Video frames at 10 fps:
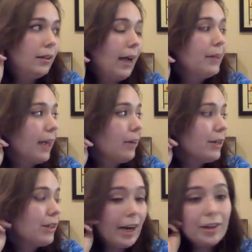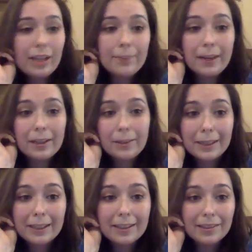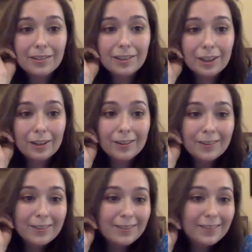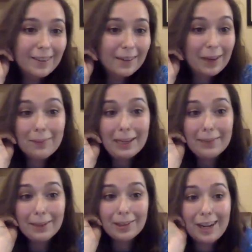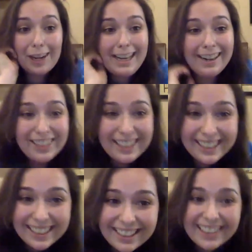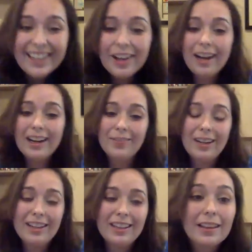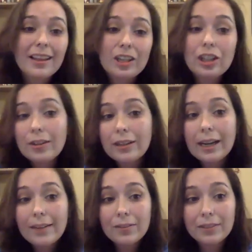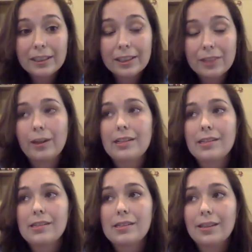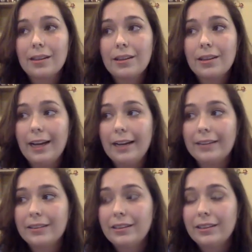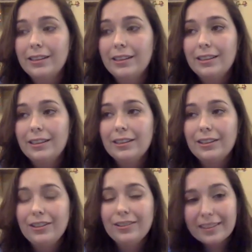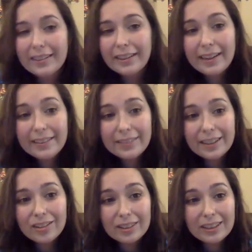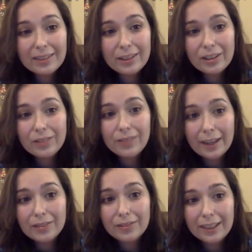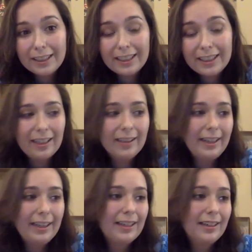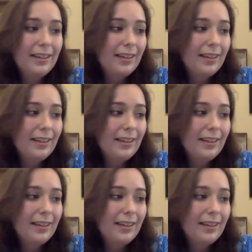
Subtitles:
I mean, I wish I knew that better because I'm not making much right now. A lot of it really was that, a lot of it is really what you find funny. And like,